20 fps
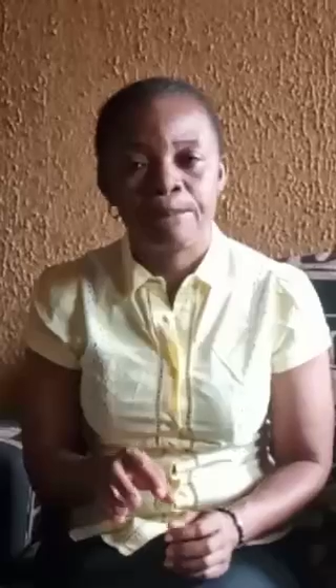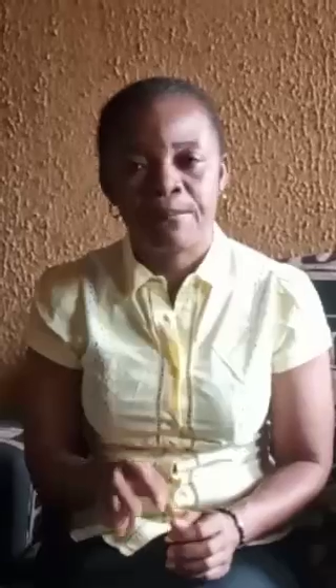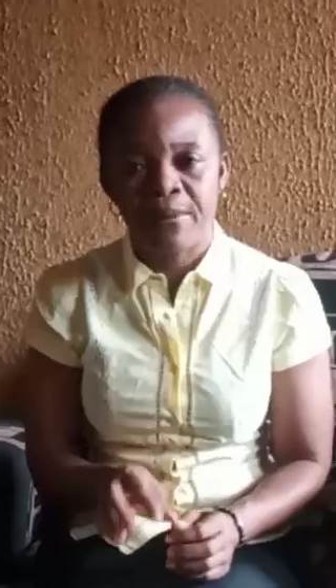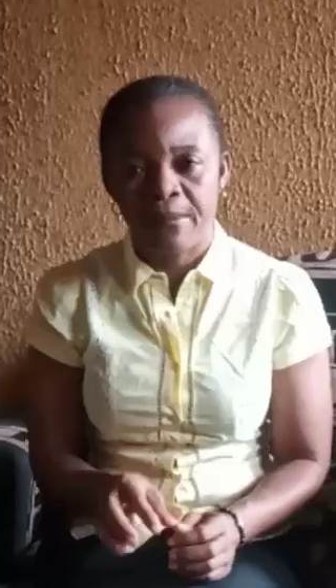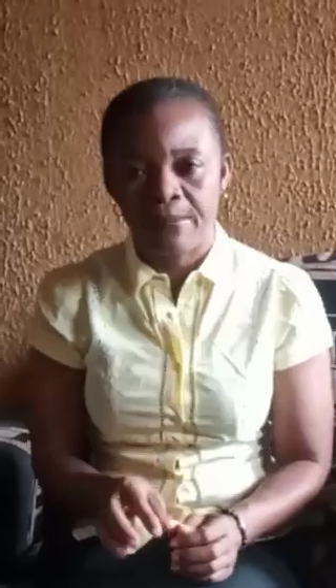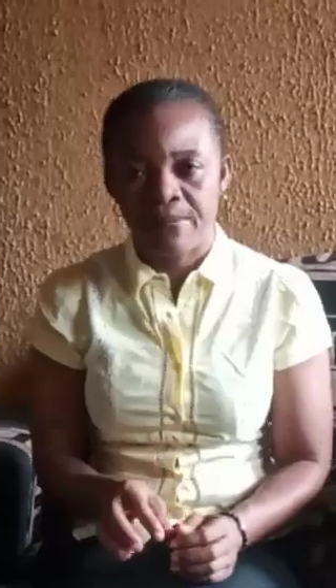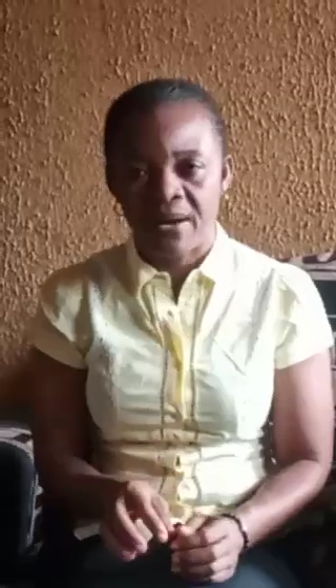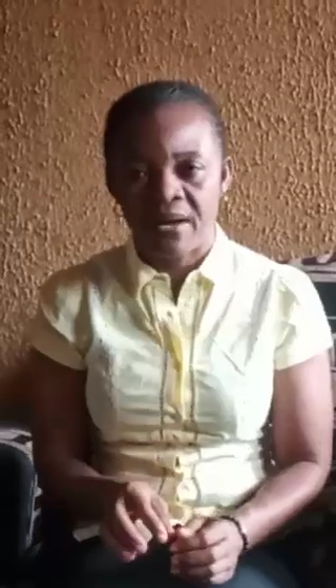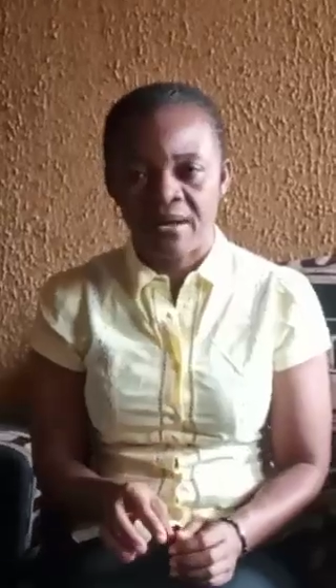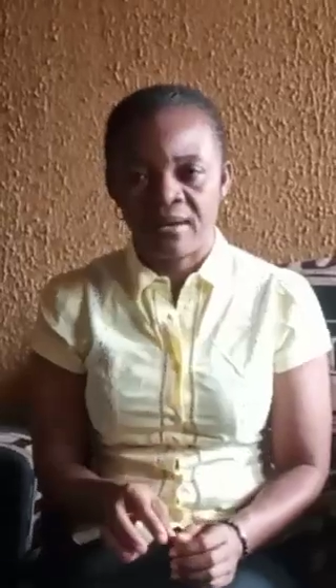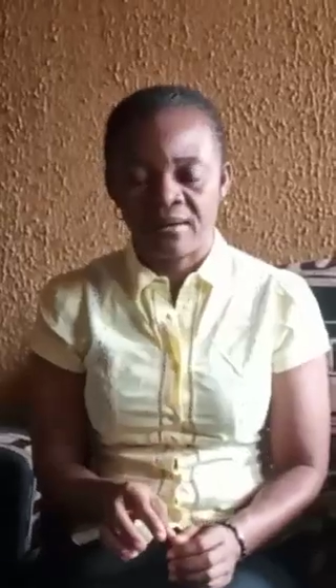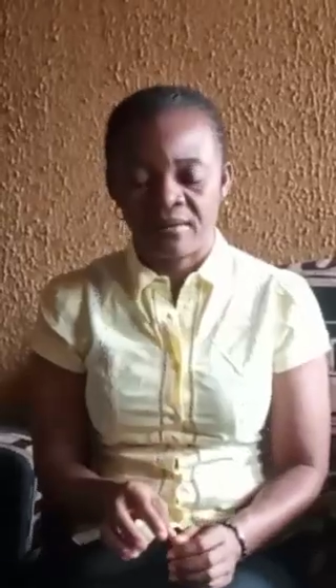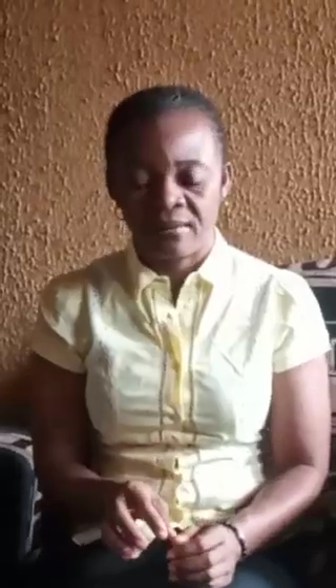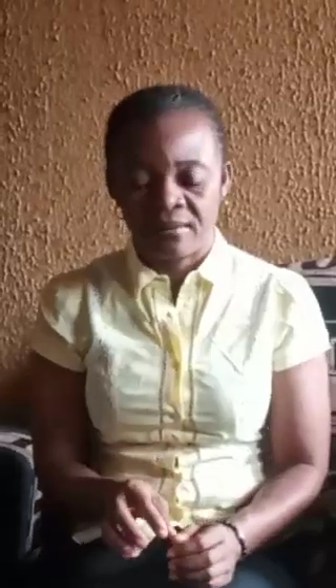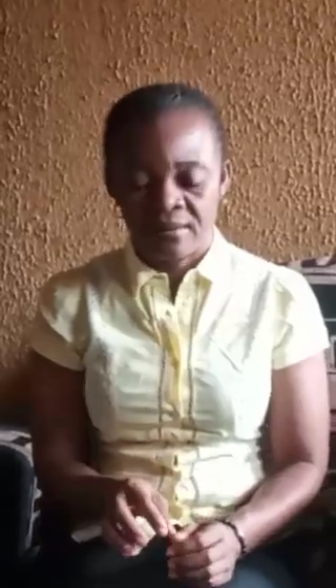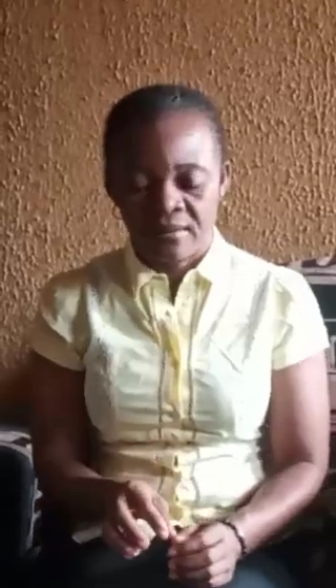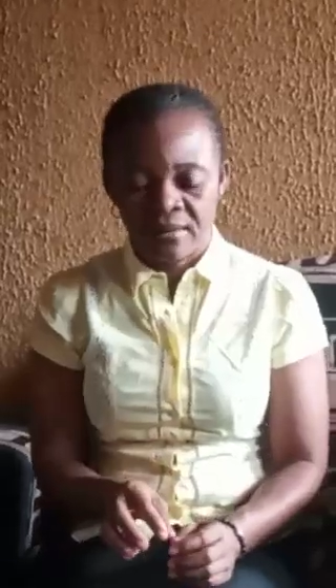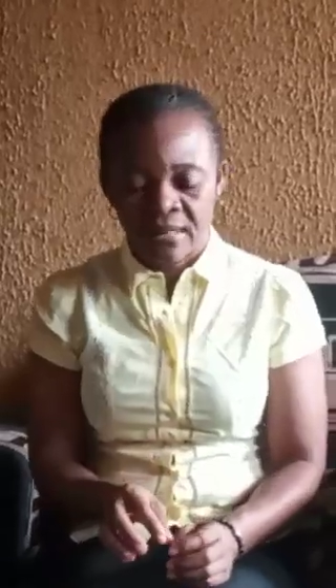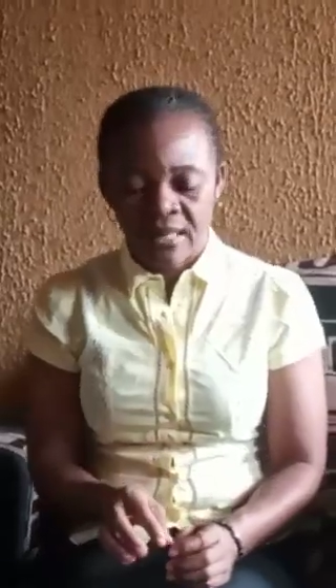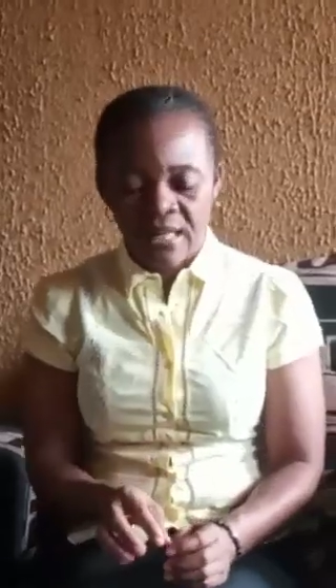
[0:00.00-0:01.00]
paper
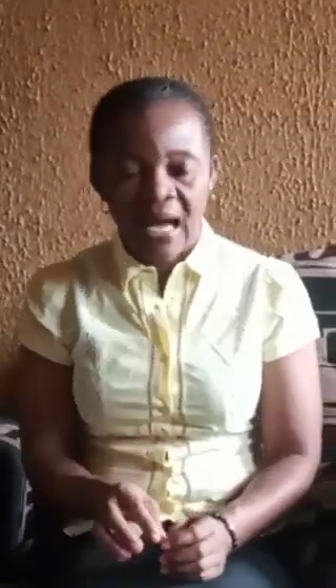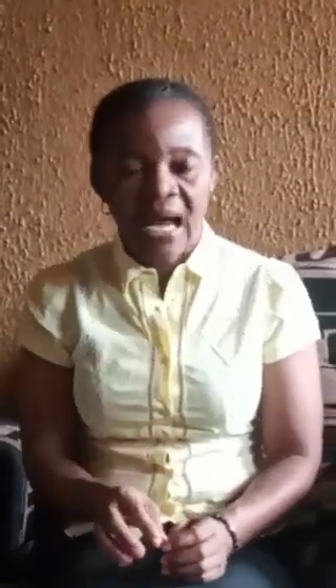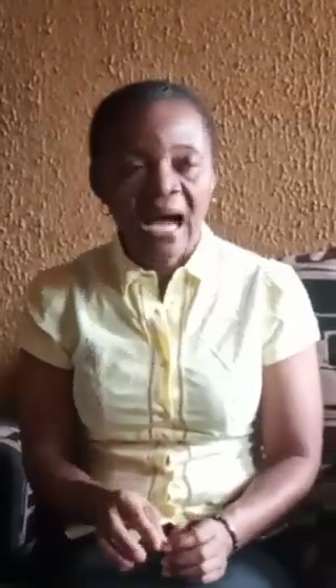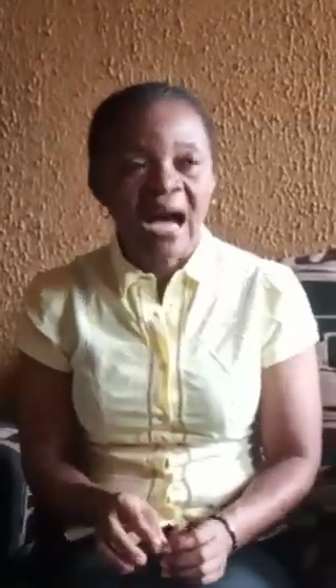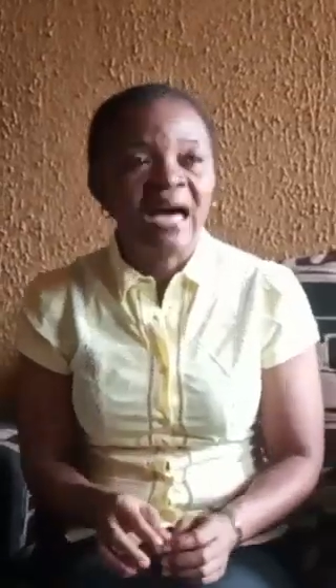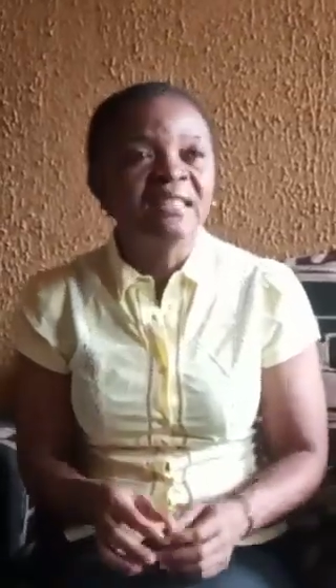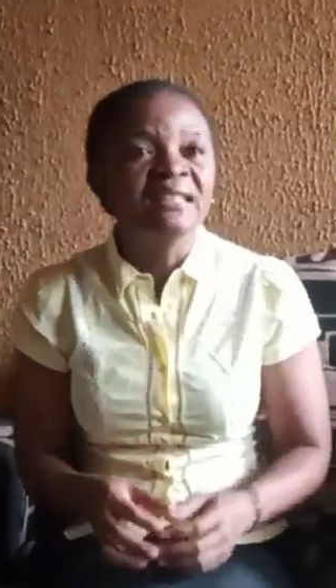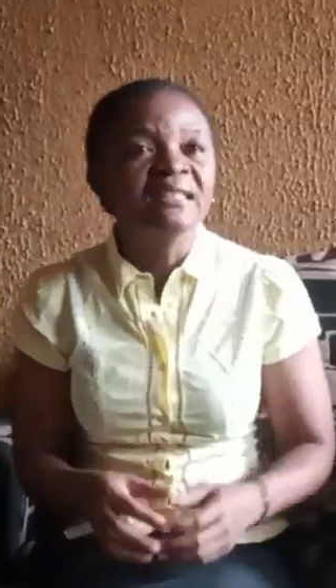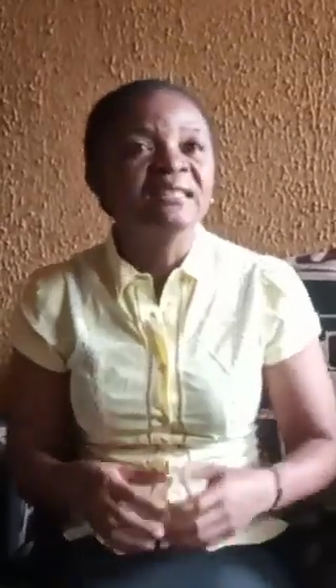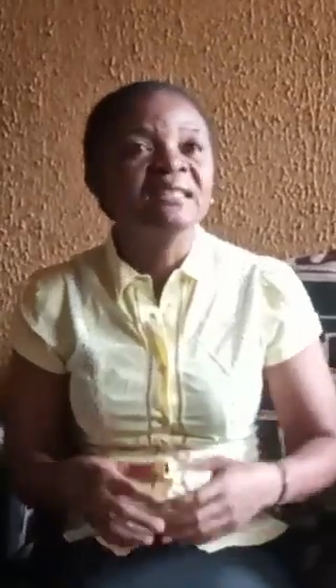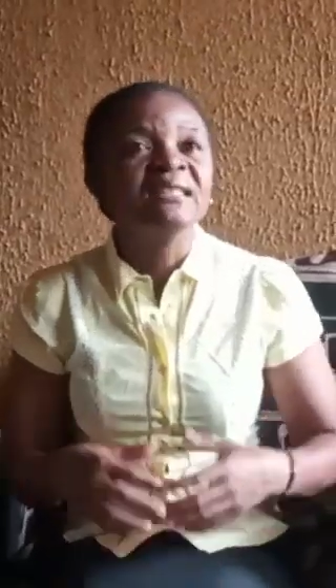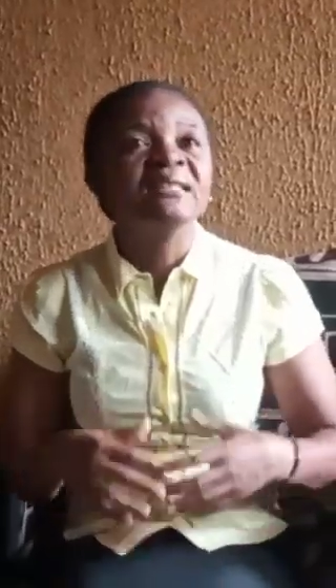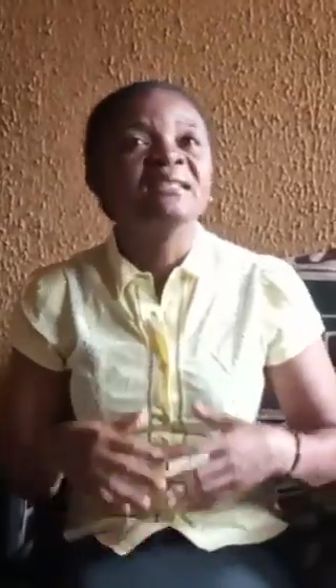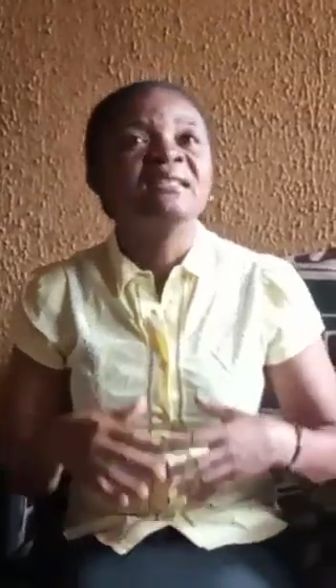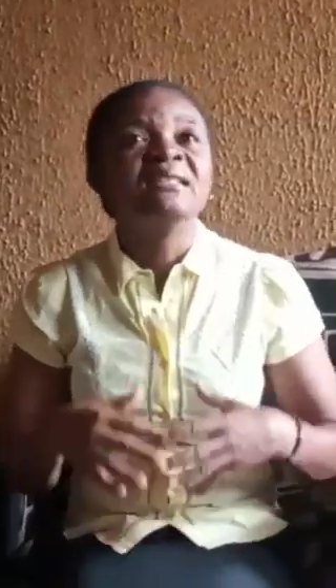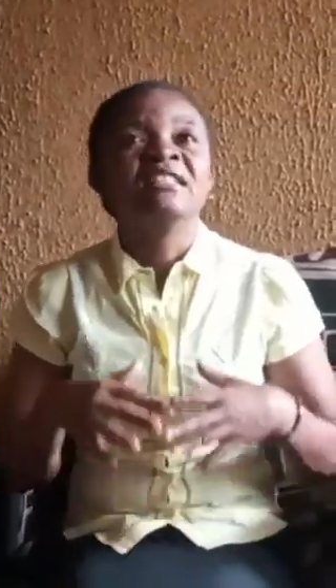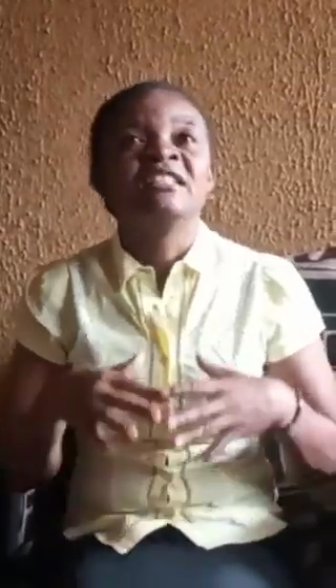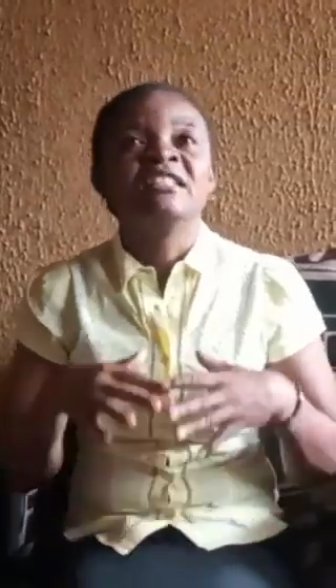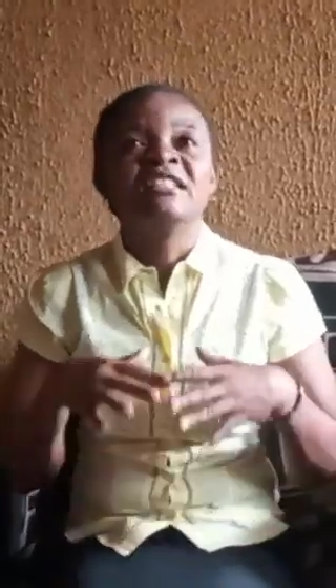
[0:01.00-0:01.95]
and the